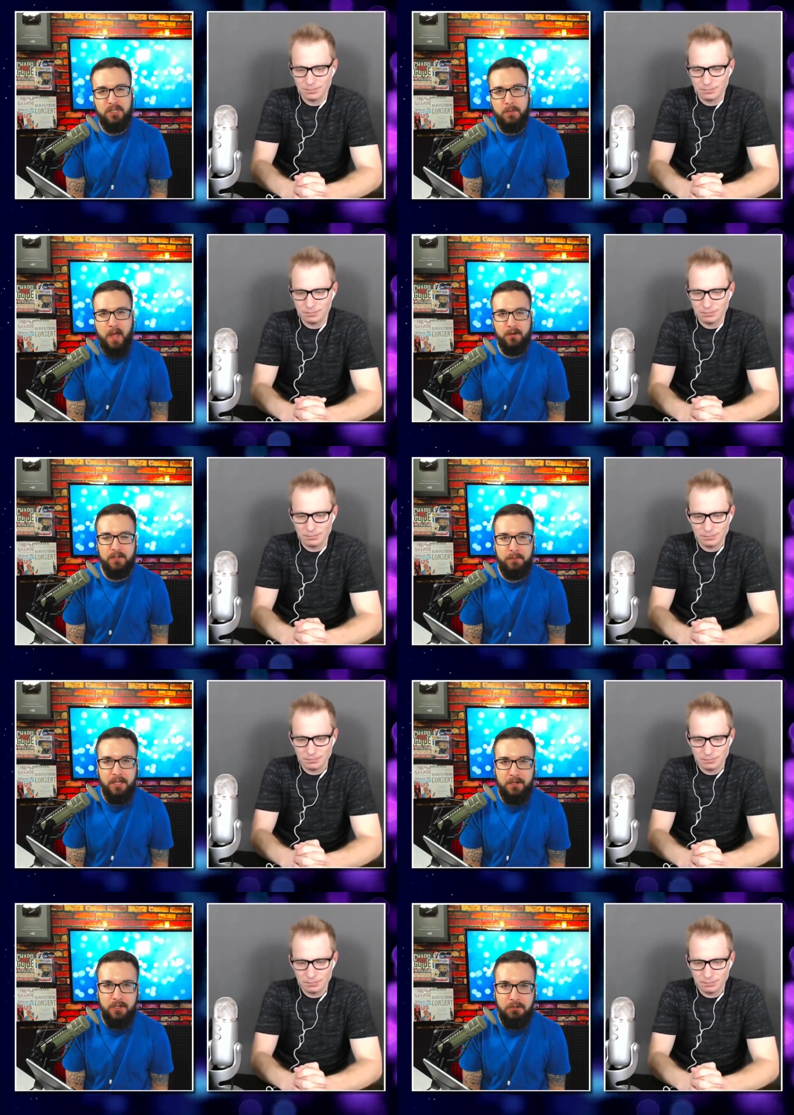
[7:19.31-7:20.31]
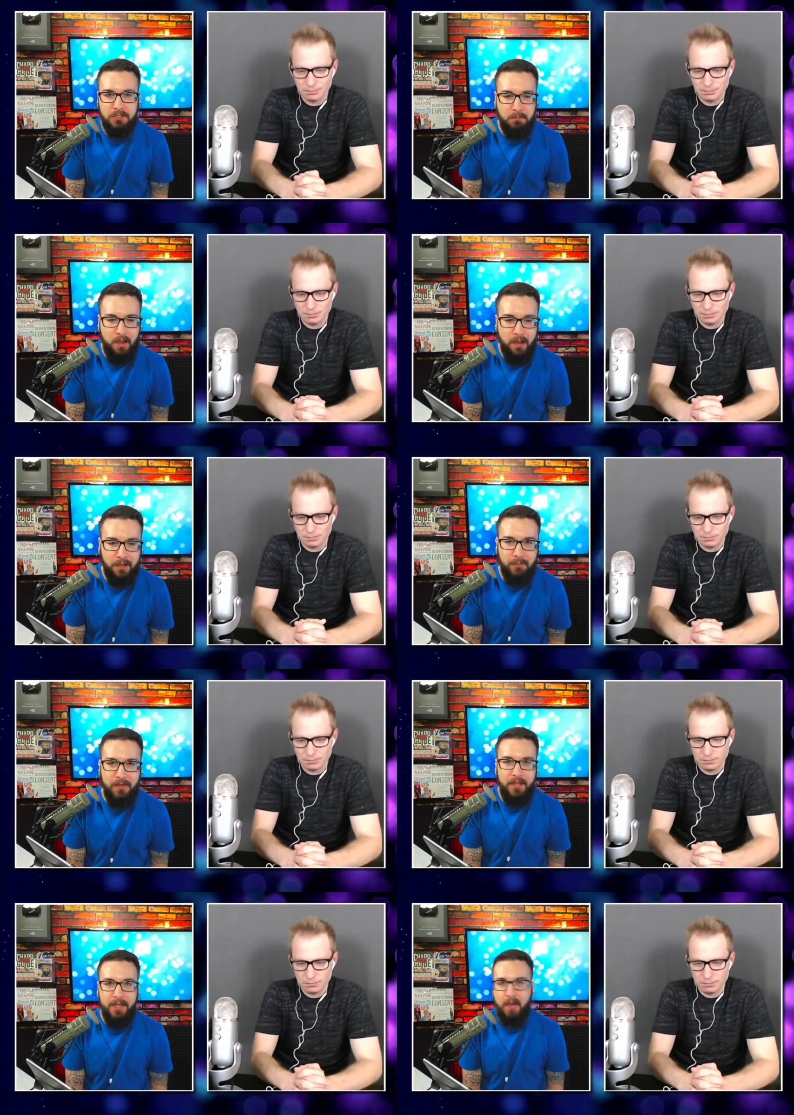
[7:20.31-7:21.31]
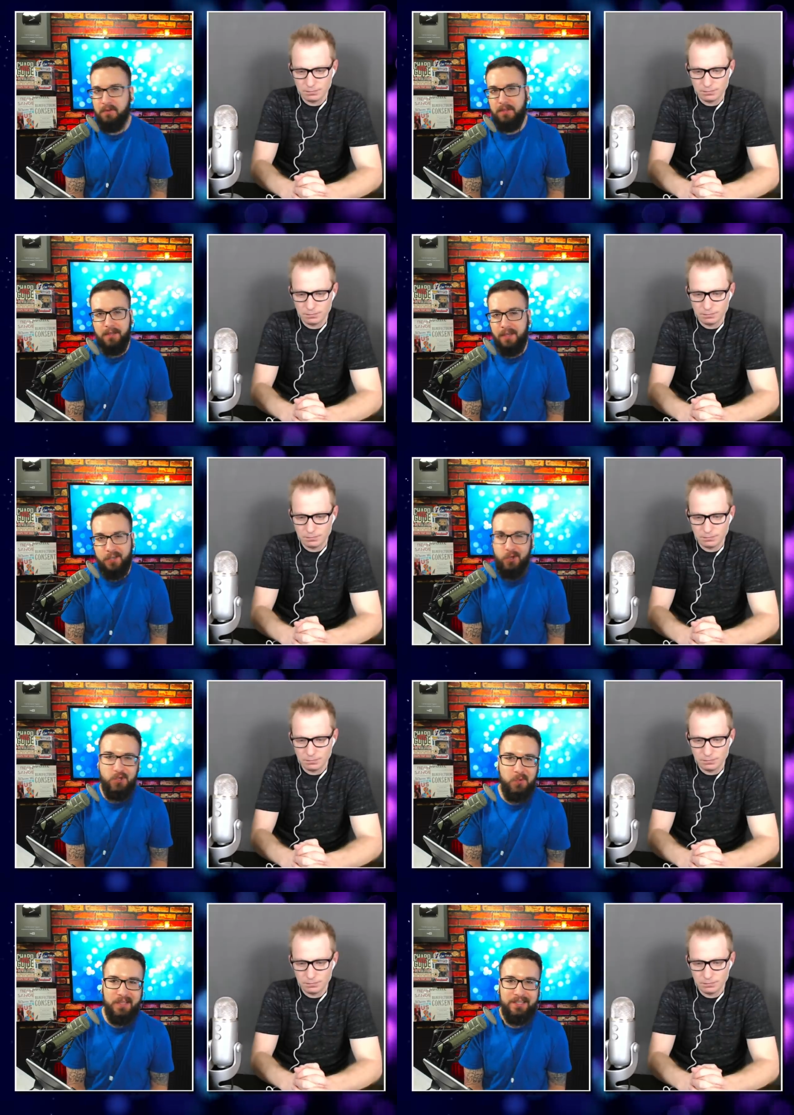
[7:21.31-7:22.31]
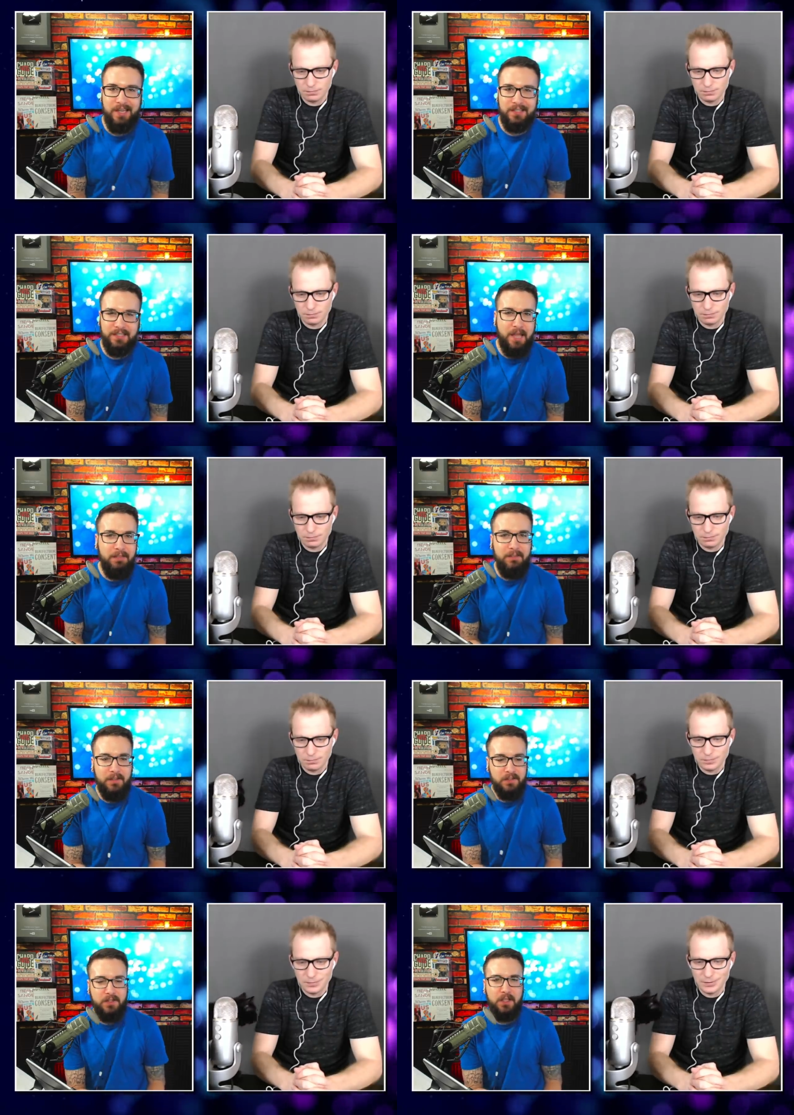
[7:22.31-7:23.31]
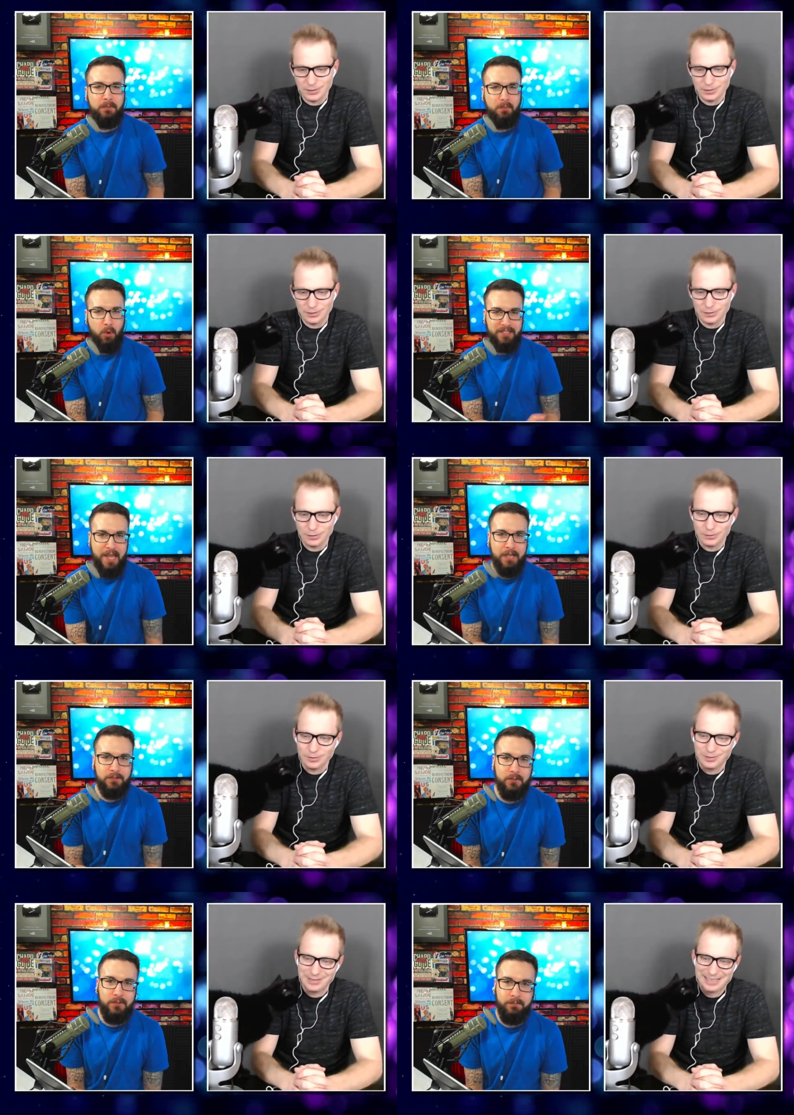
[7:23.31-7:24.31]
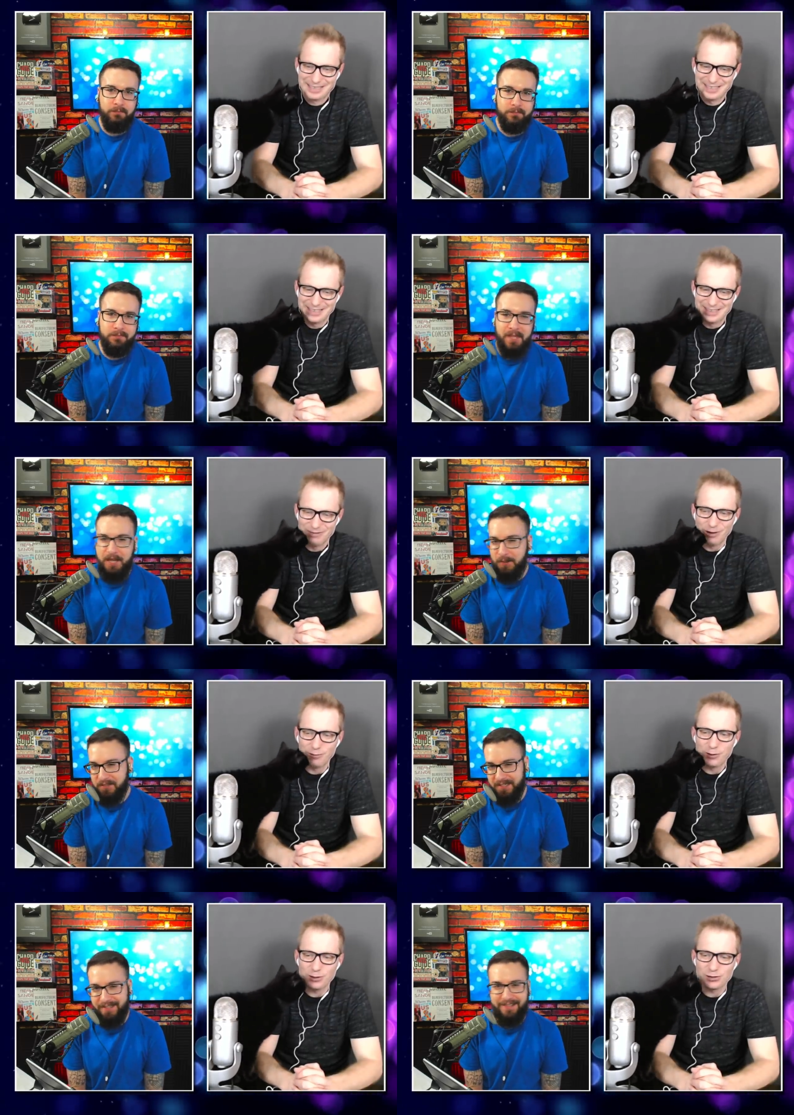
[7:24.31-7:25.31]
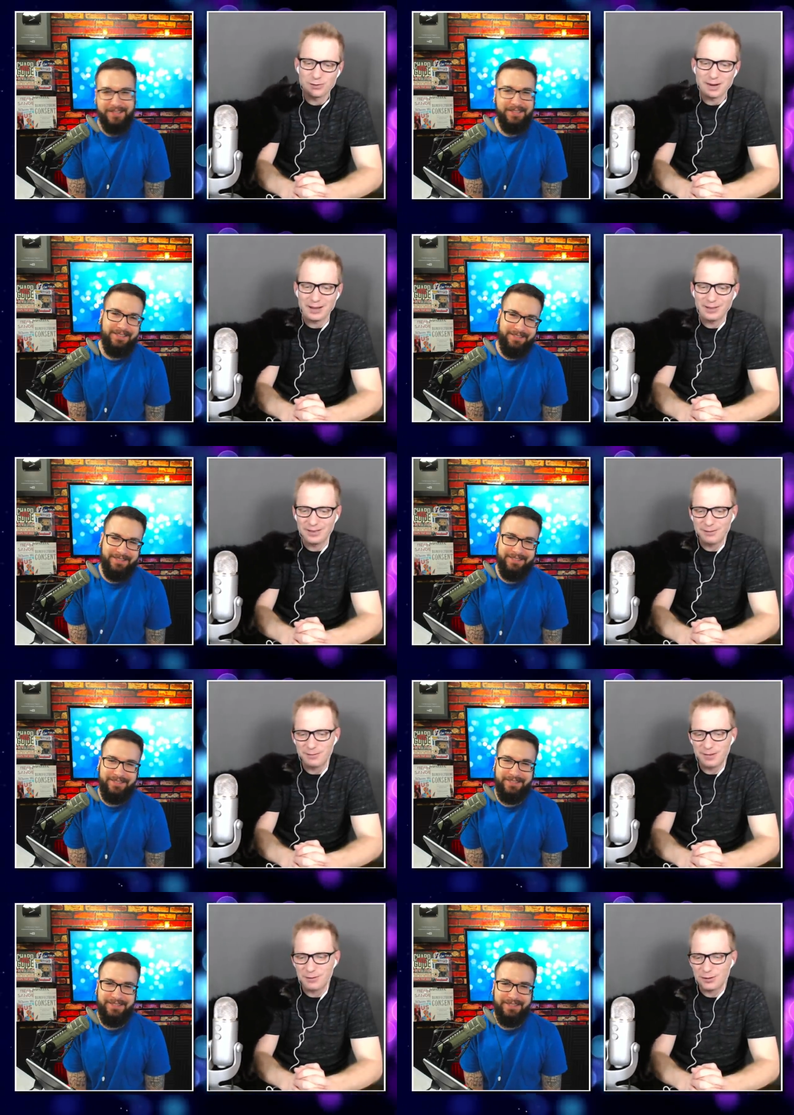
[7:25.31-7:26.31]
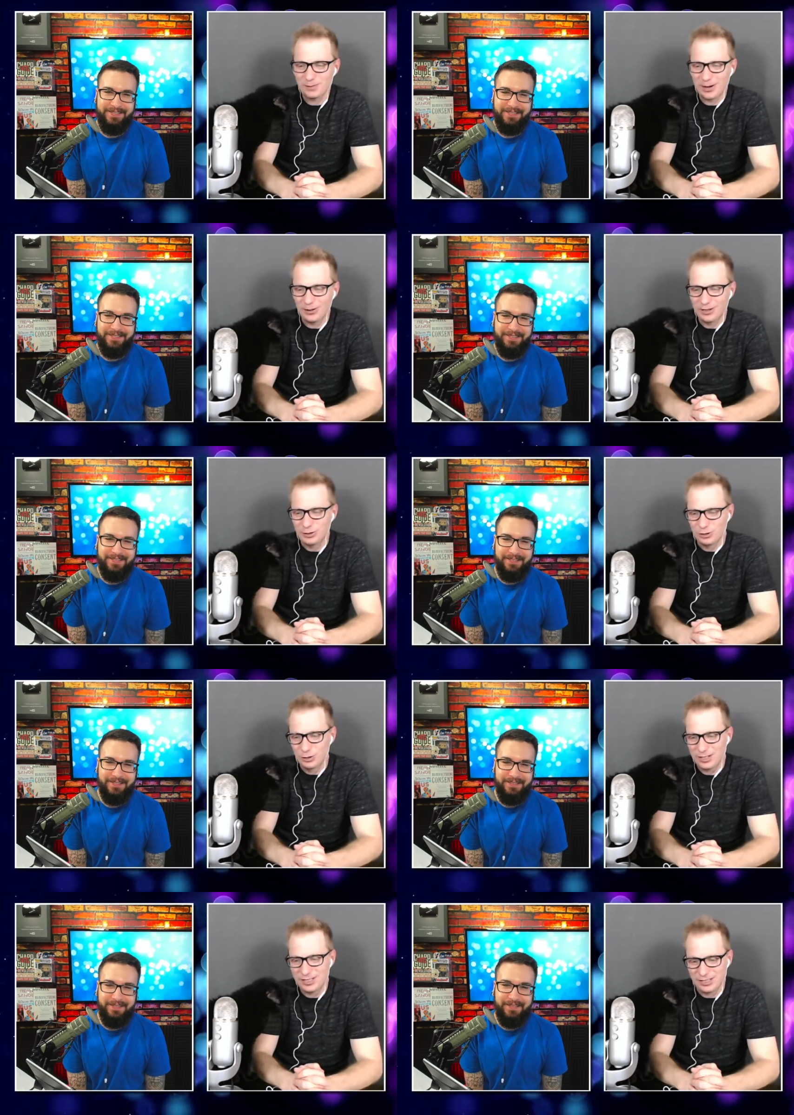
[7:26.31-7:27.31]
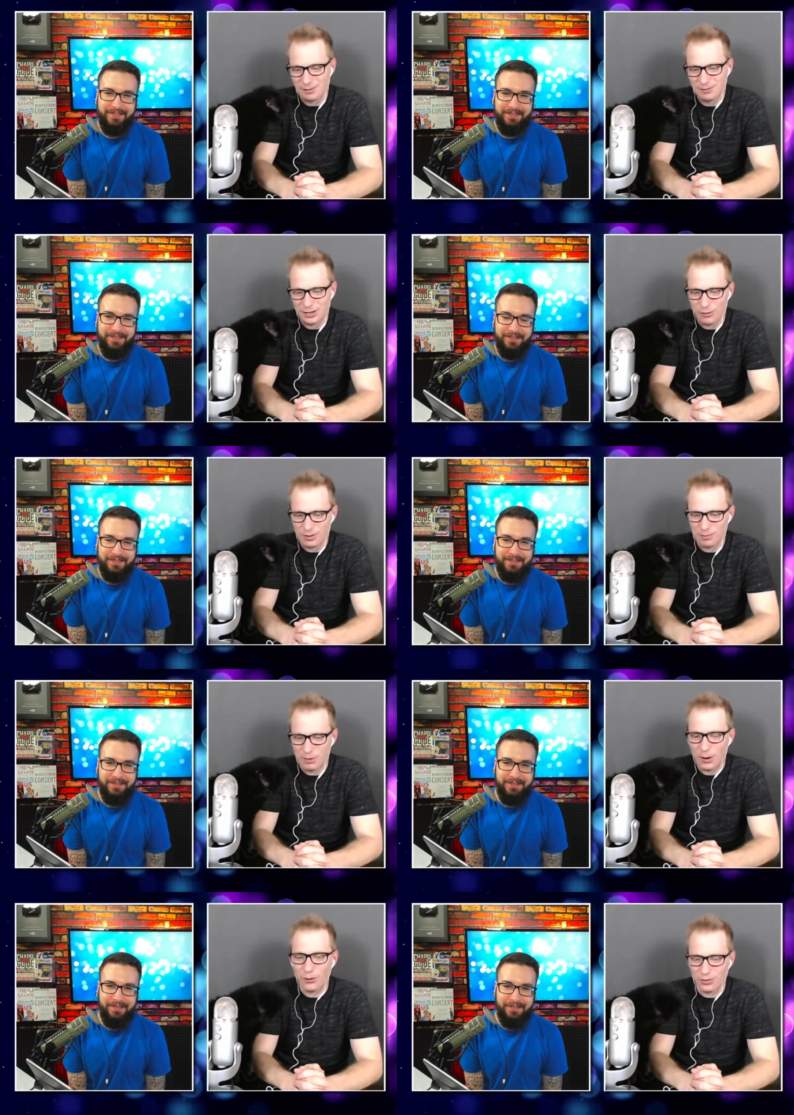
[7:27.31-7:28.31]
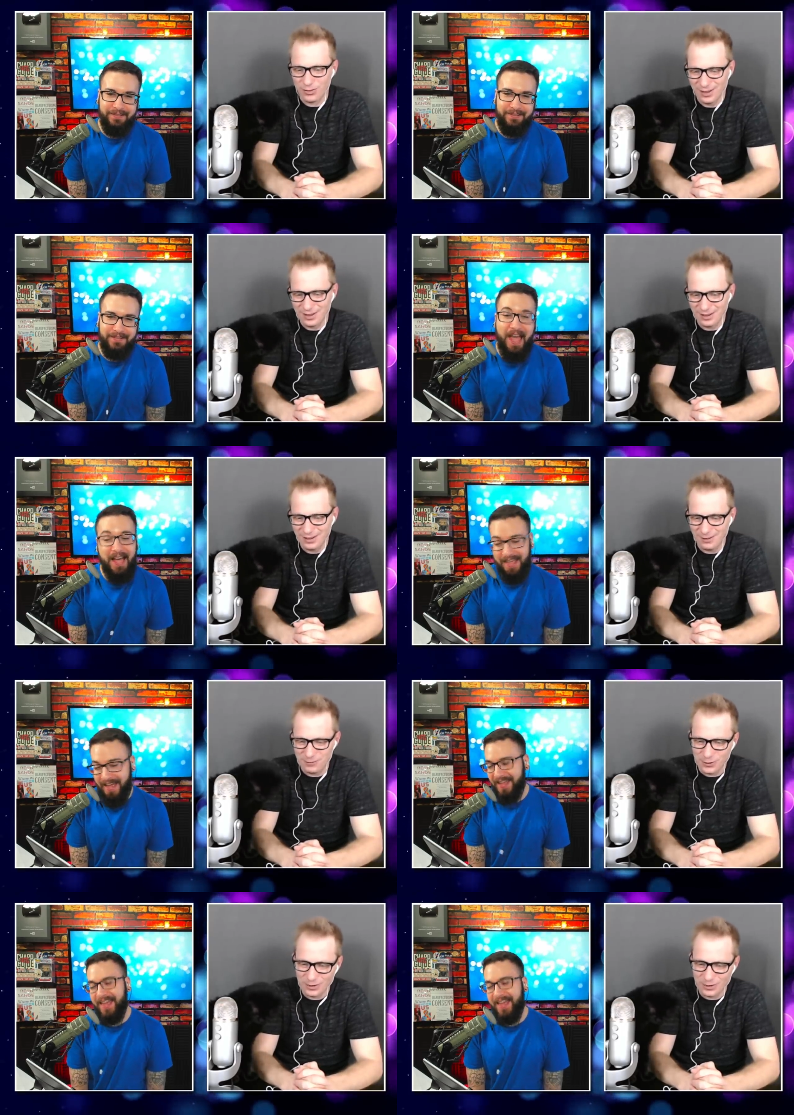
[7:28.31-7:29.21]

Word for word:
Speaker 1: McConnell just being a douche and blocking everything like he usually does? Because I think this is a little bit more tactical. Hey, Lucy. Well, if those
Speaker 2: are my if, if those are my only two choices, I'm going to go with both. Yeah, yeah,